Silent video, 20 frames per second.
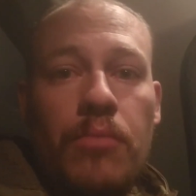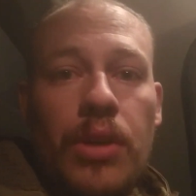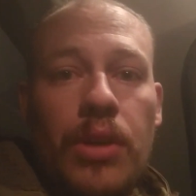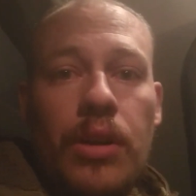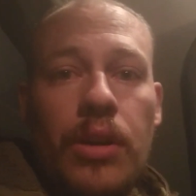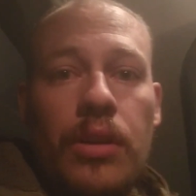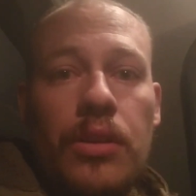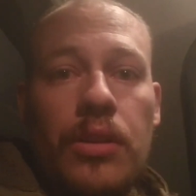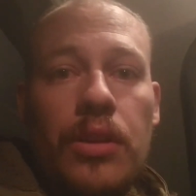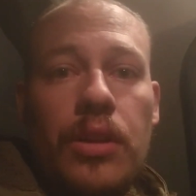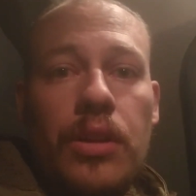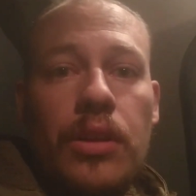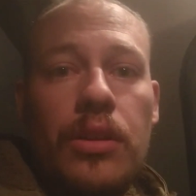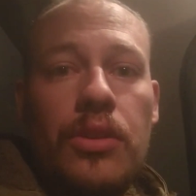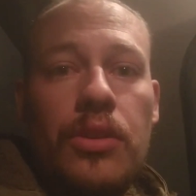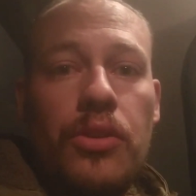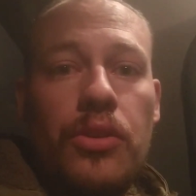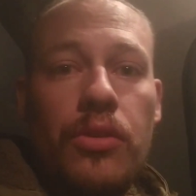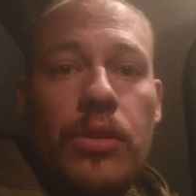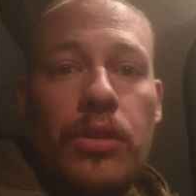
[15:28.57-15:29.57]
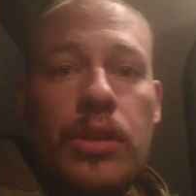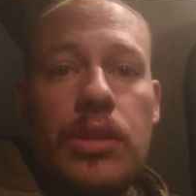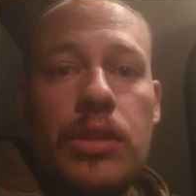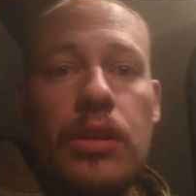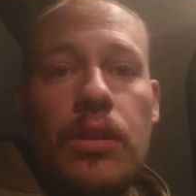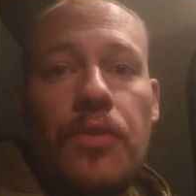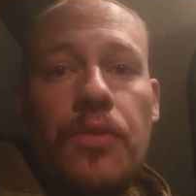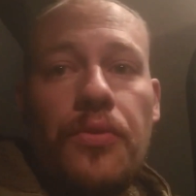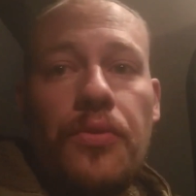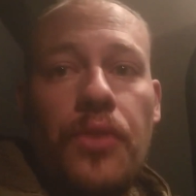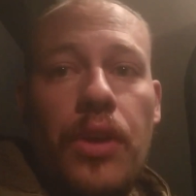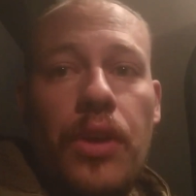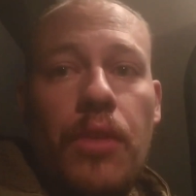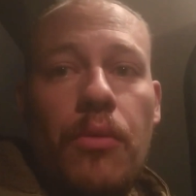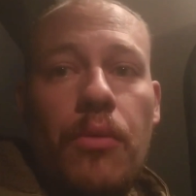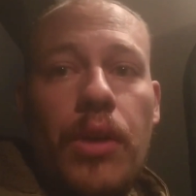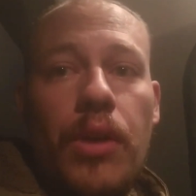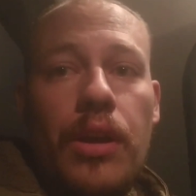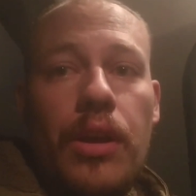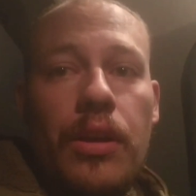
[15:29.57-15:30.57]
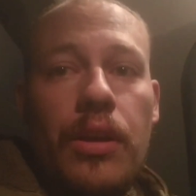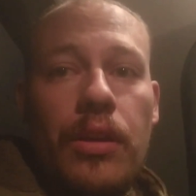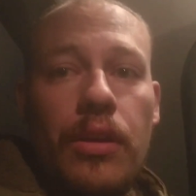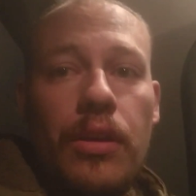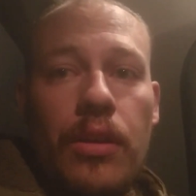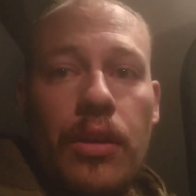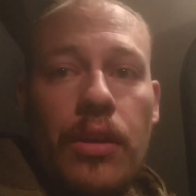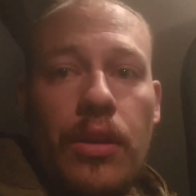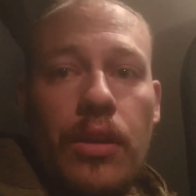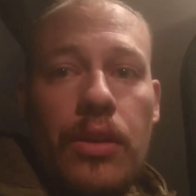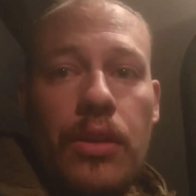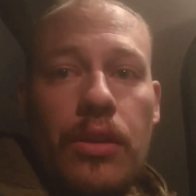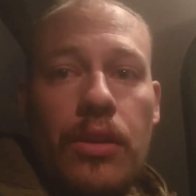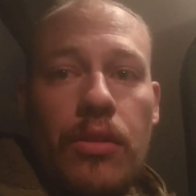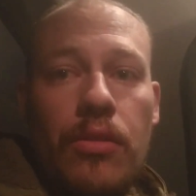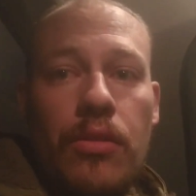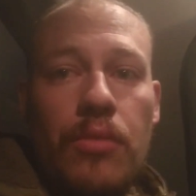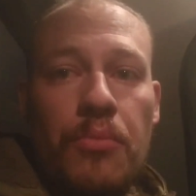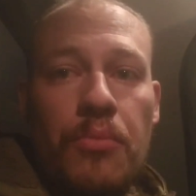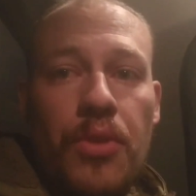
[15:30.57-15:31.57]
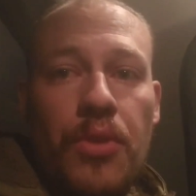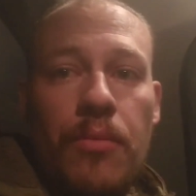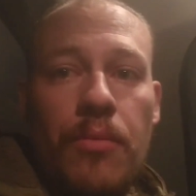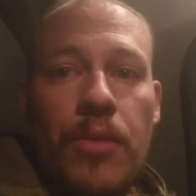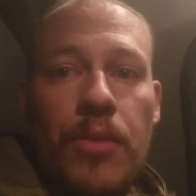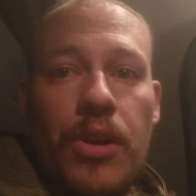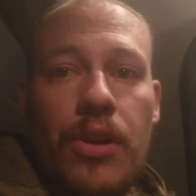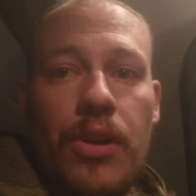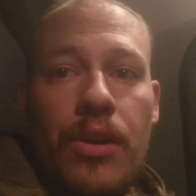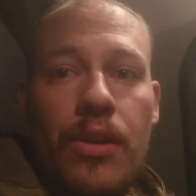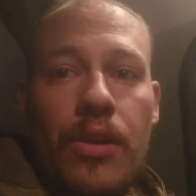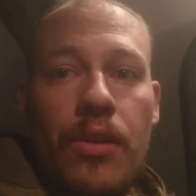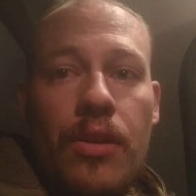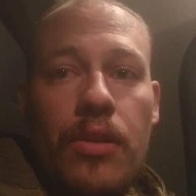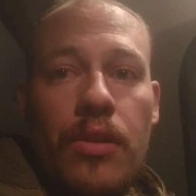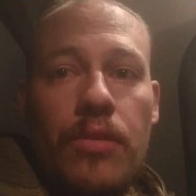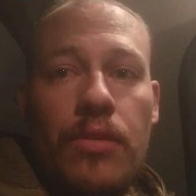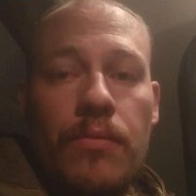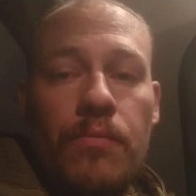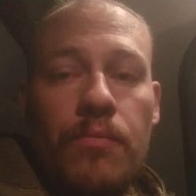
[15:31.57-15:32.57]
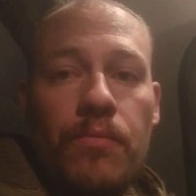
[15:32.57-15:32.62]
But doing this on a freeway, you know, the perimeter